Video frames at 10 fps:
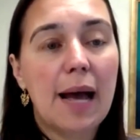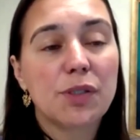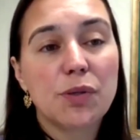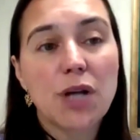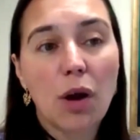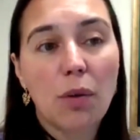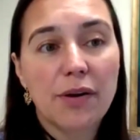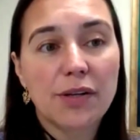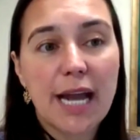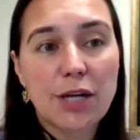So talk with
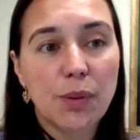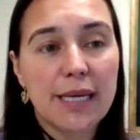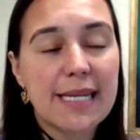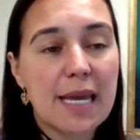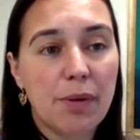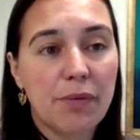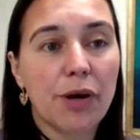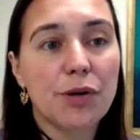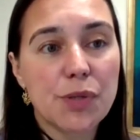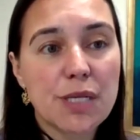our scheduling team if you're
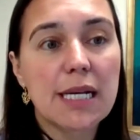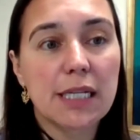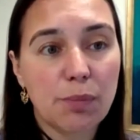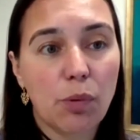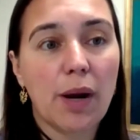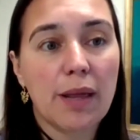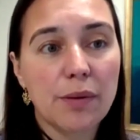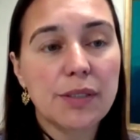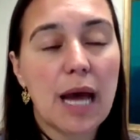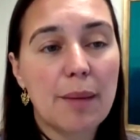interested in exploring
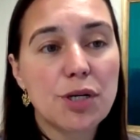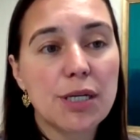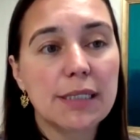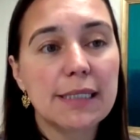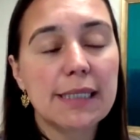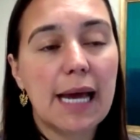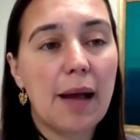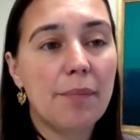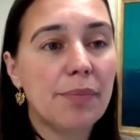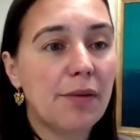those options.
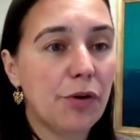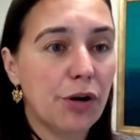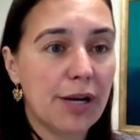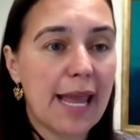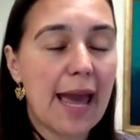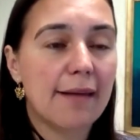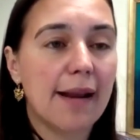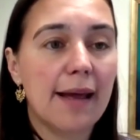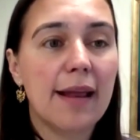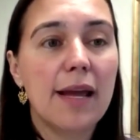If you're a good
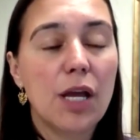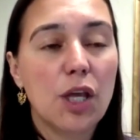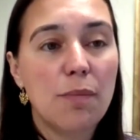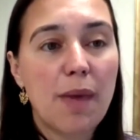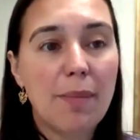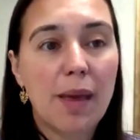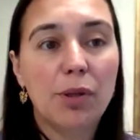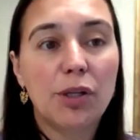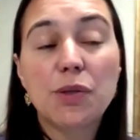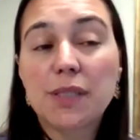candidate, you may be
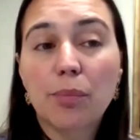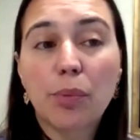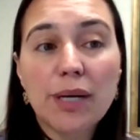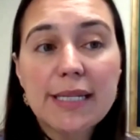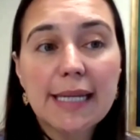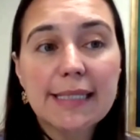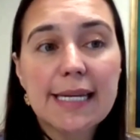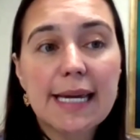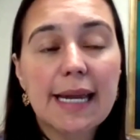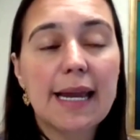able to do some
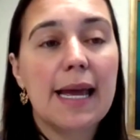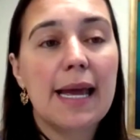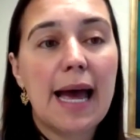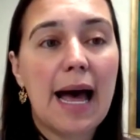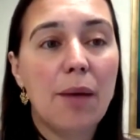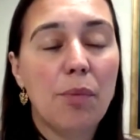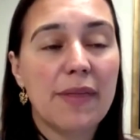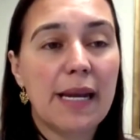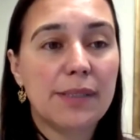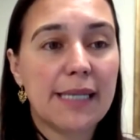pre-testing with
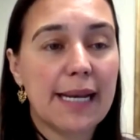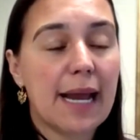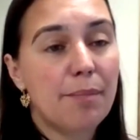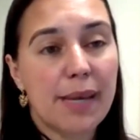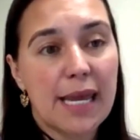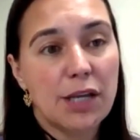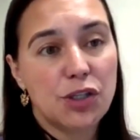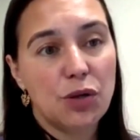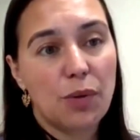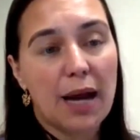an outside company
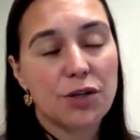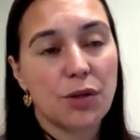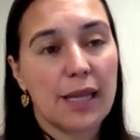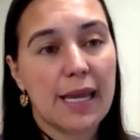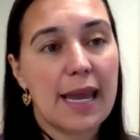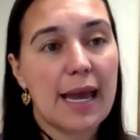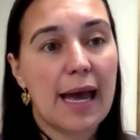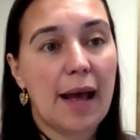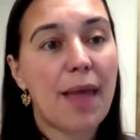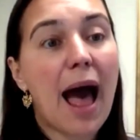to actually
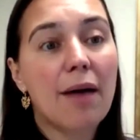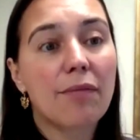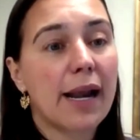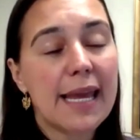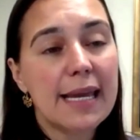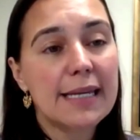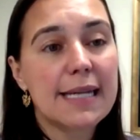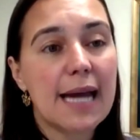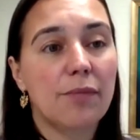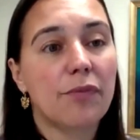have ready in
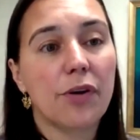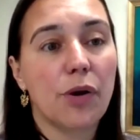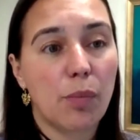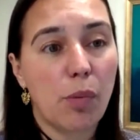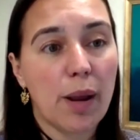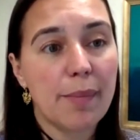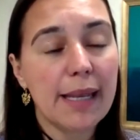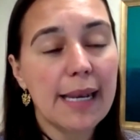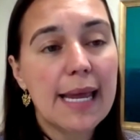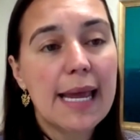time for your appointment.